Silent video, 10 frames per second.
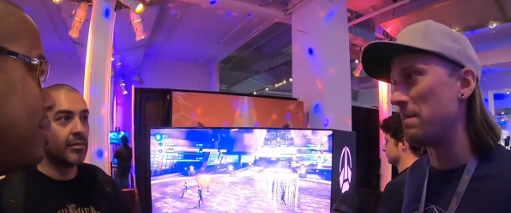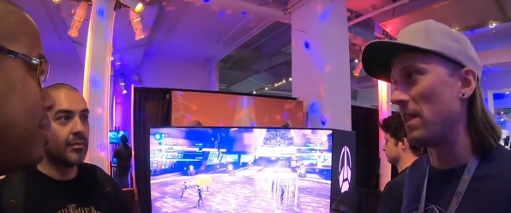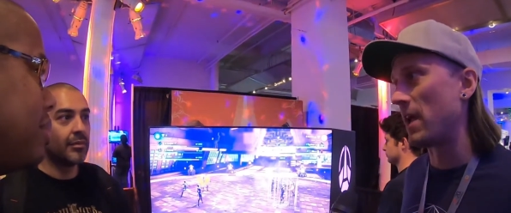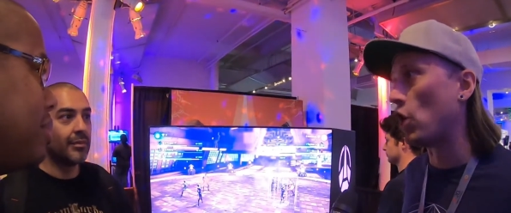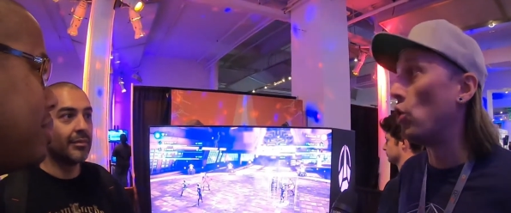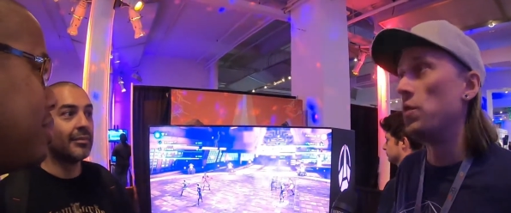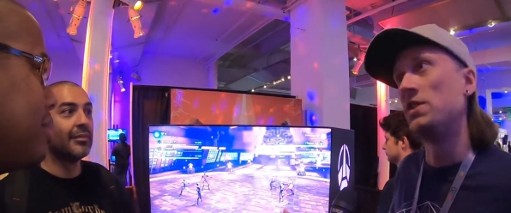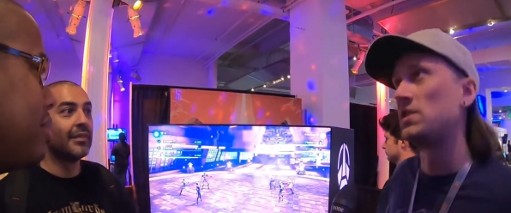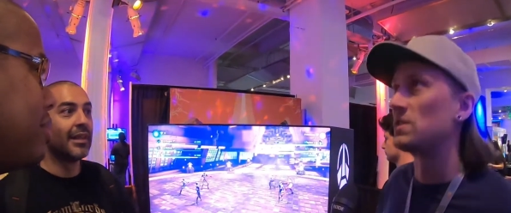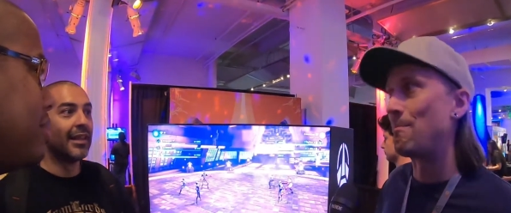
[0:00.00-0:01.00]
Speaker 1: to be like, oh, this
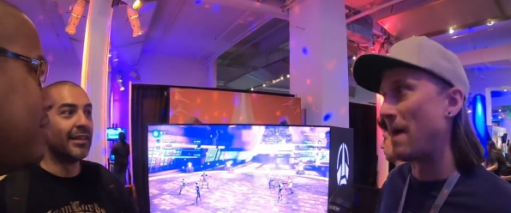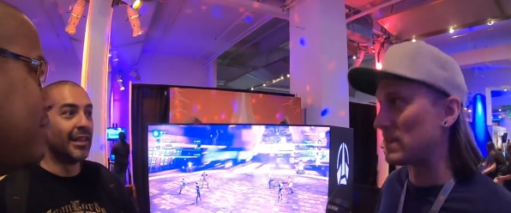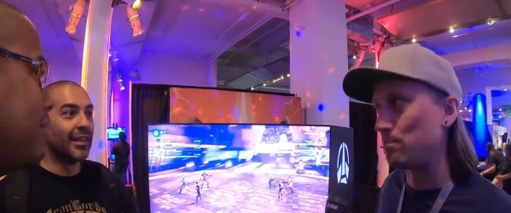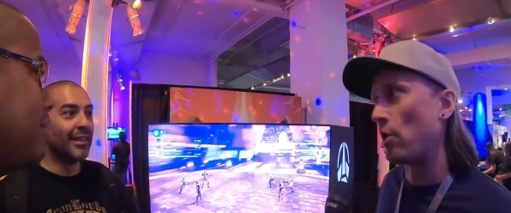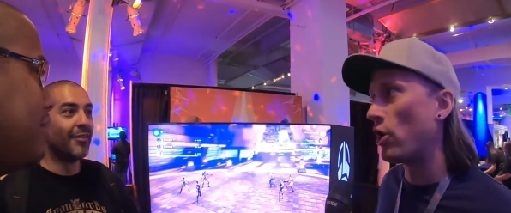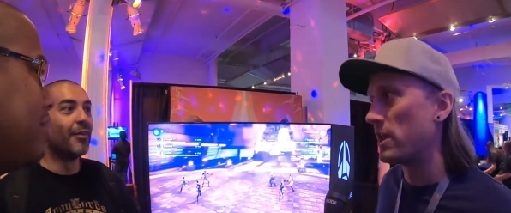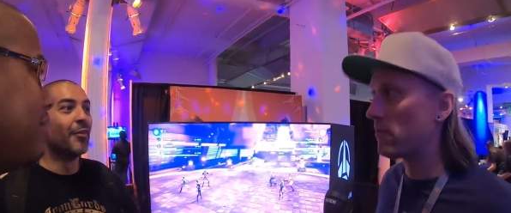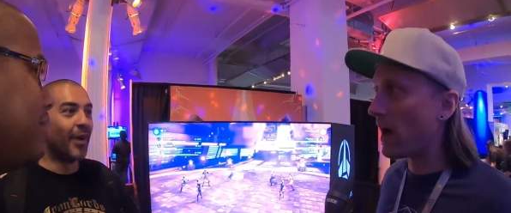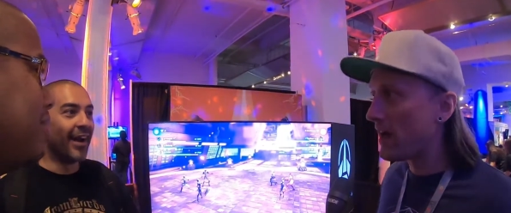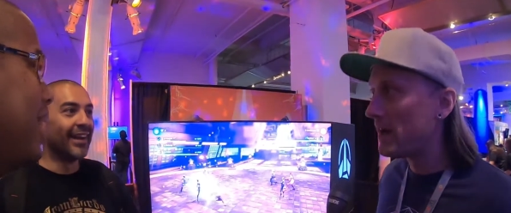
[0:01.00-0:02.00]
is the best party,
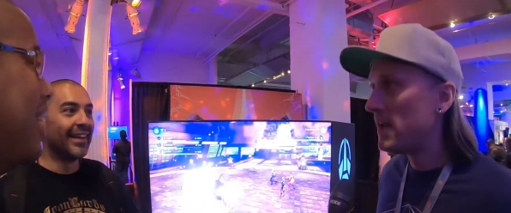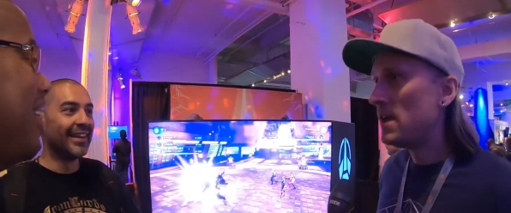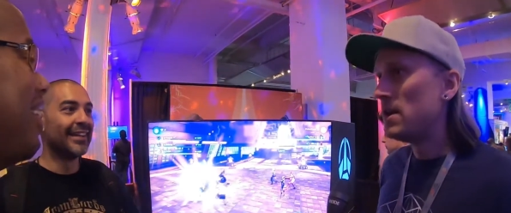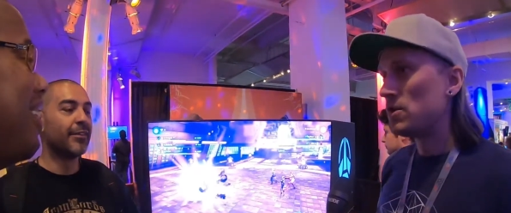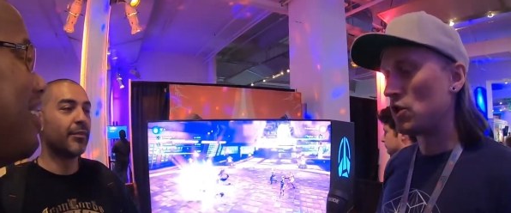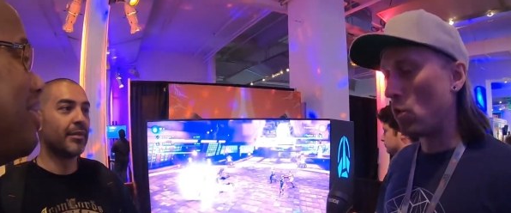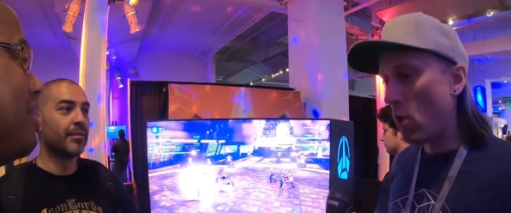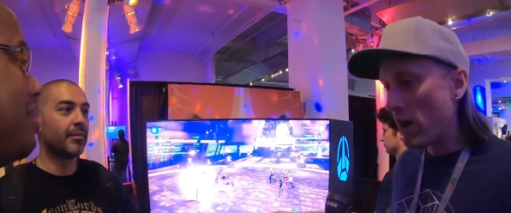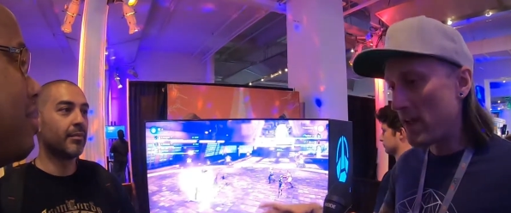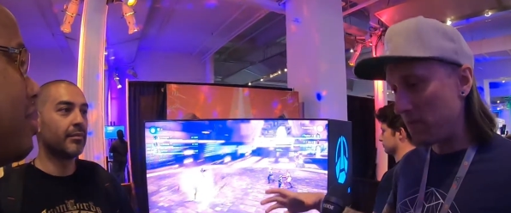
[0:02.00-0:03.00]
right? So
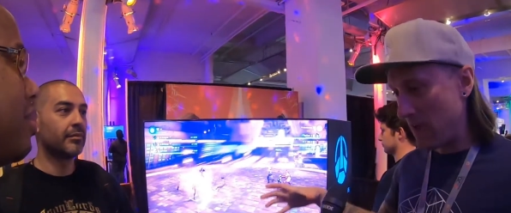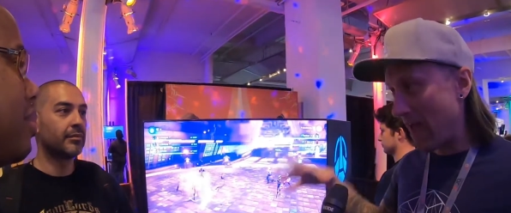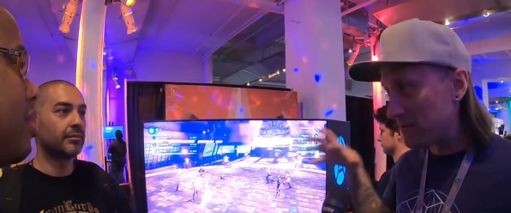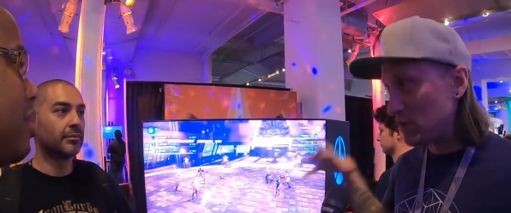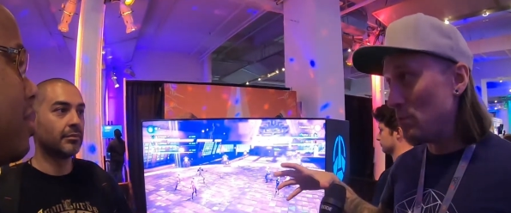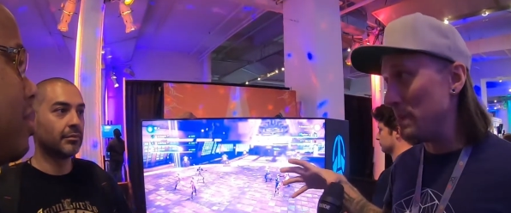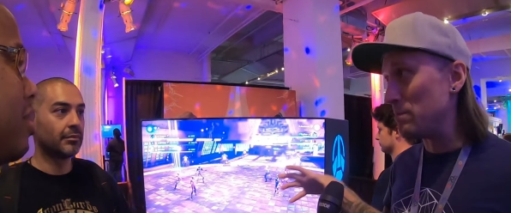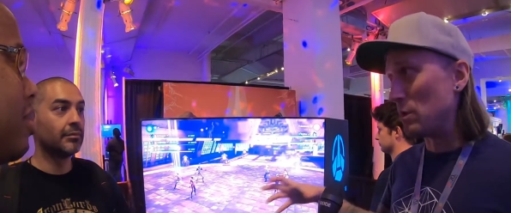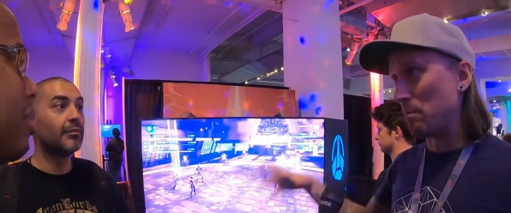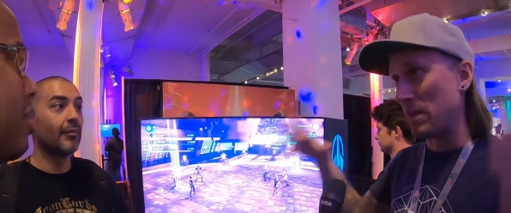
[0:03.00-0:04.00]
what if you have two
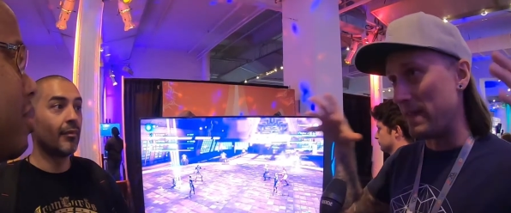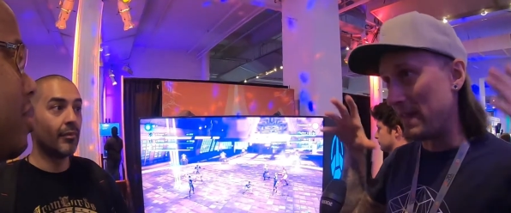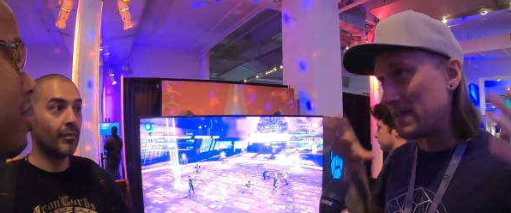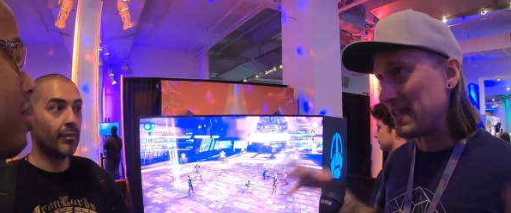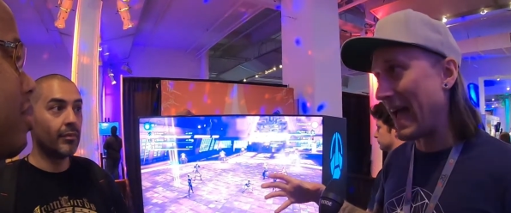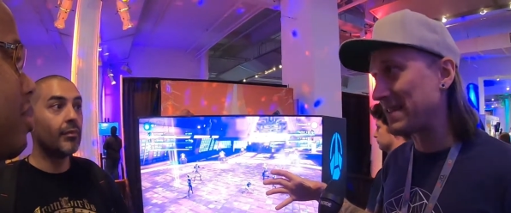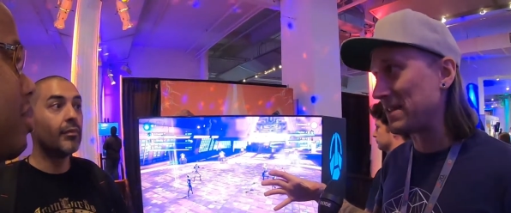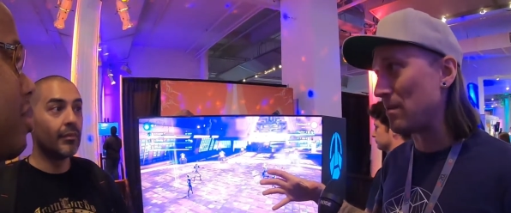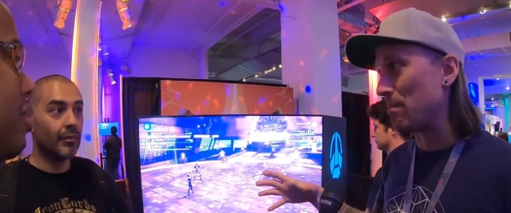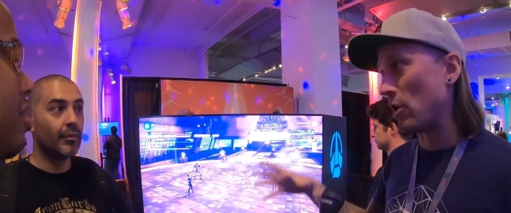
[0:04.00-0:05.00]
people playing the exact
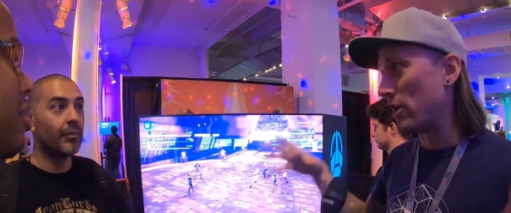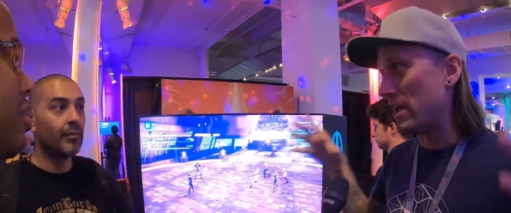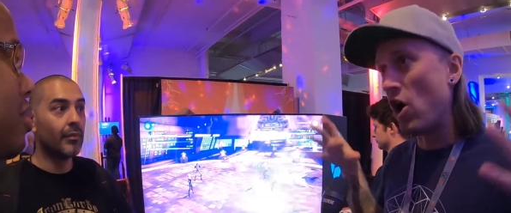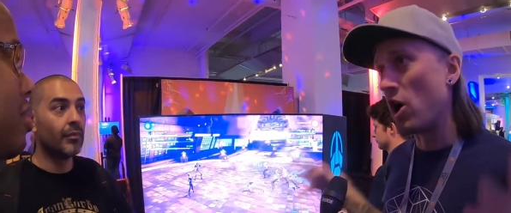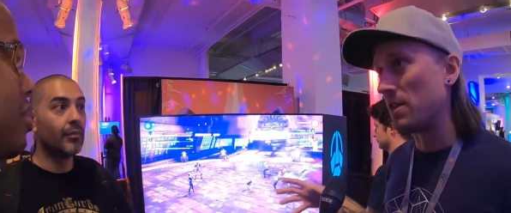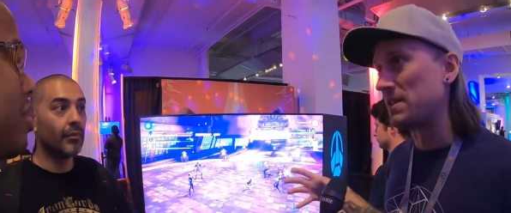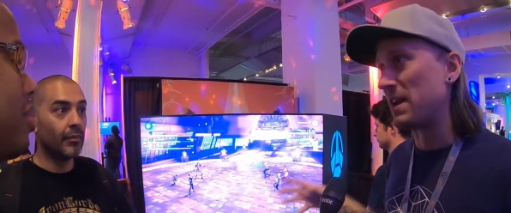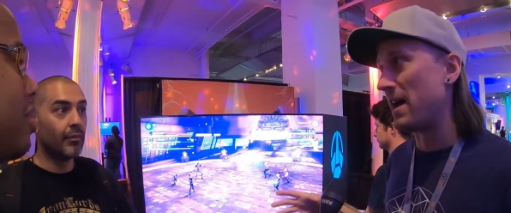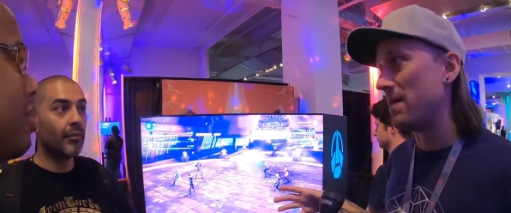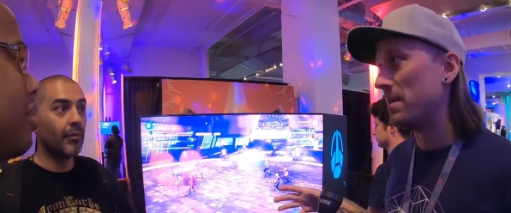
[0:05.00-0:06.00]
same party all the
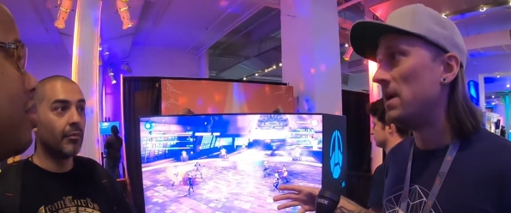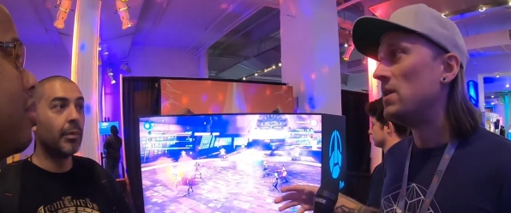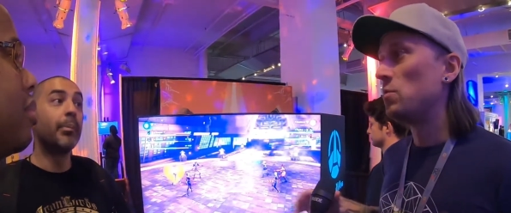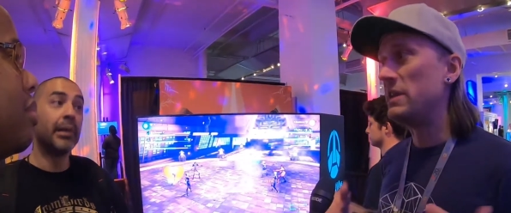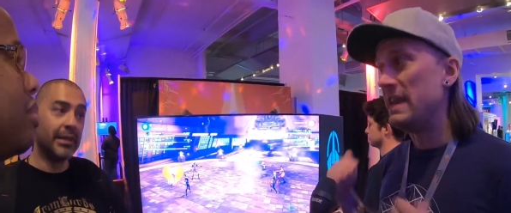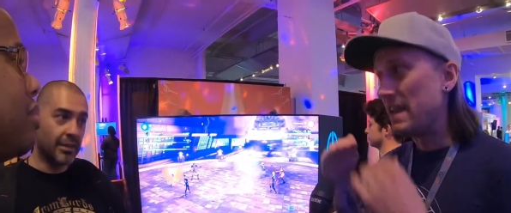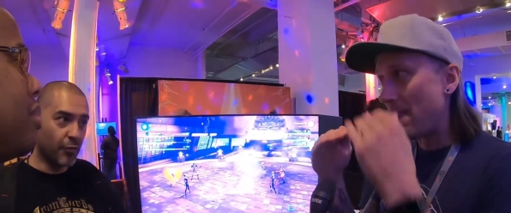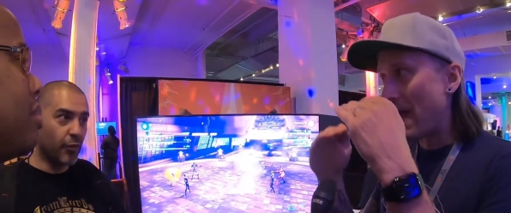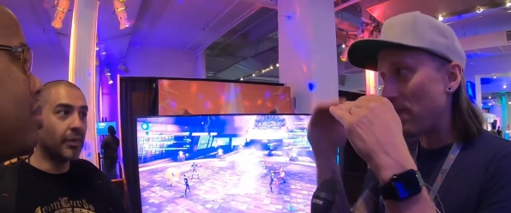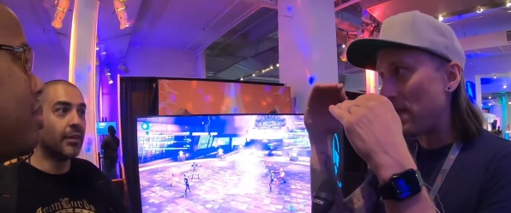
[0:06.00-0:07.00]
time? We needed
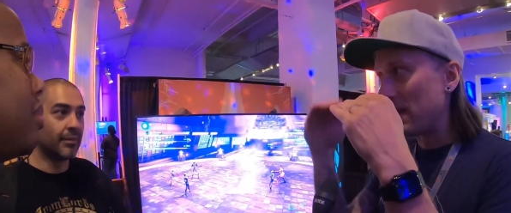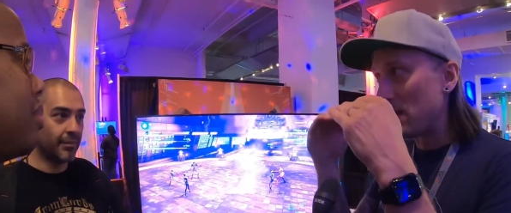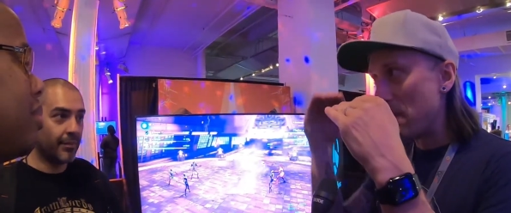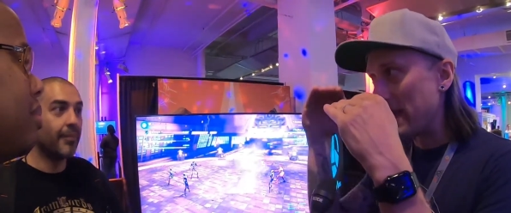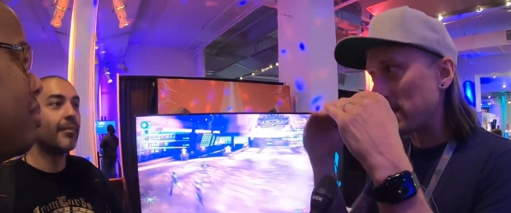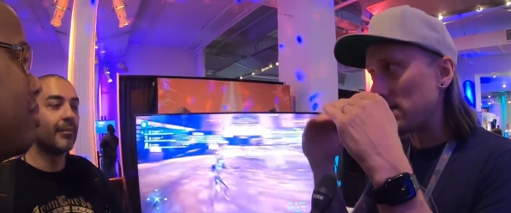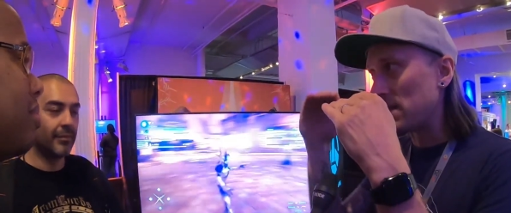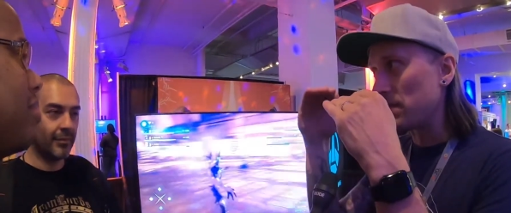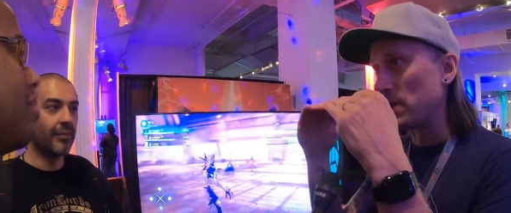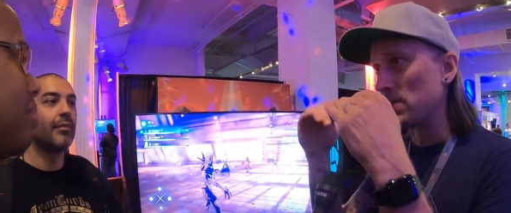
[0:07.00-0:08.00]
that thing to make the
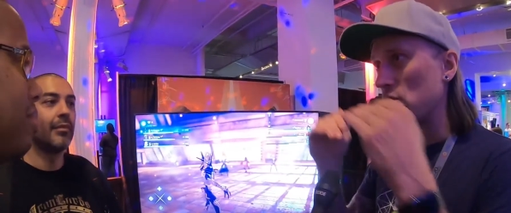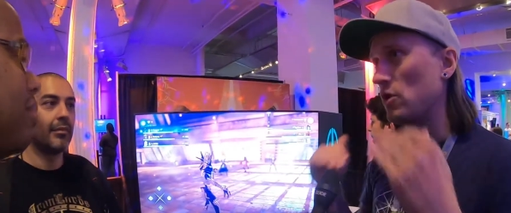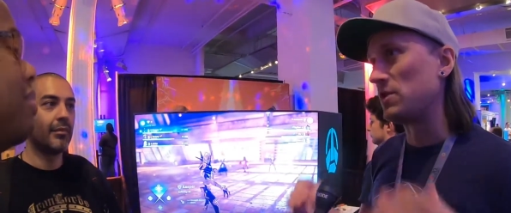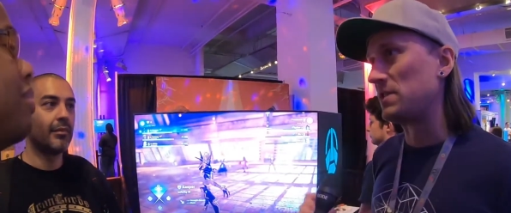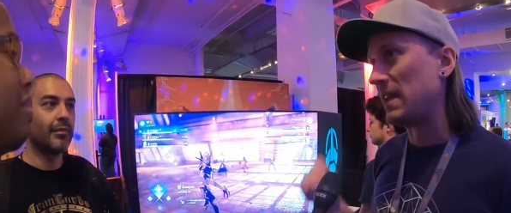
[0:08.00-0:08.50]
difference. So there's mm.